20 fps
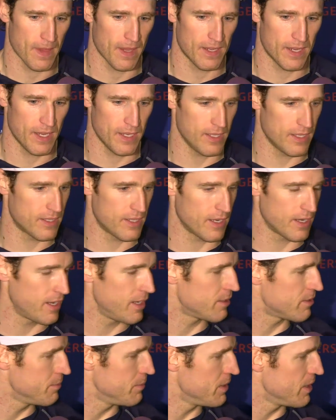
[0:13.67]
can't let that
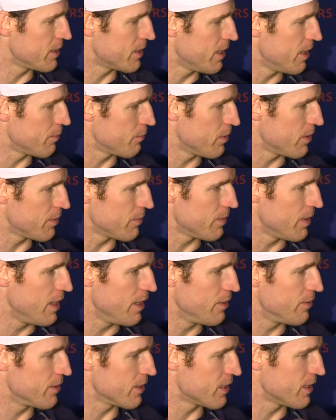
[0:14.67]
get to me. I can't run
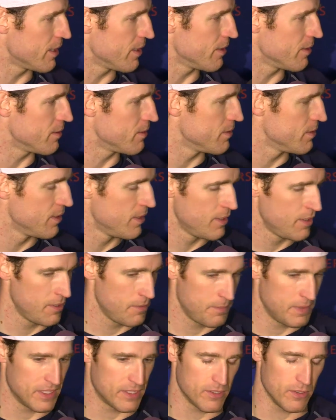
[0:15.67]
around. I can't
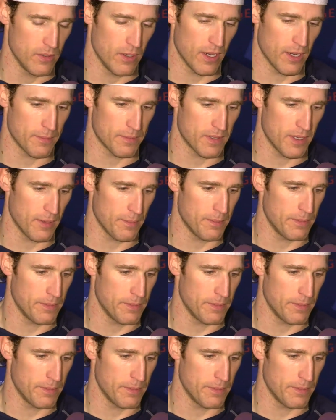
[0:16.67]
be too hyped up.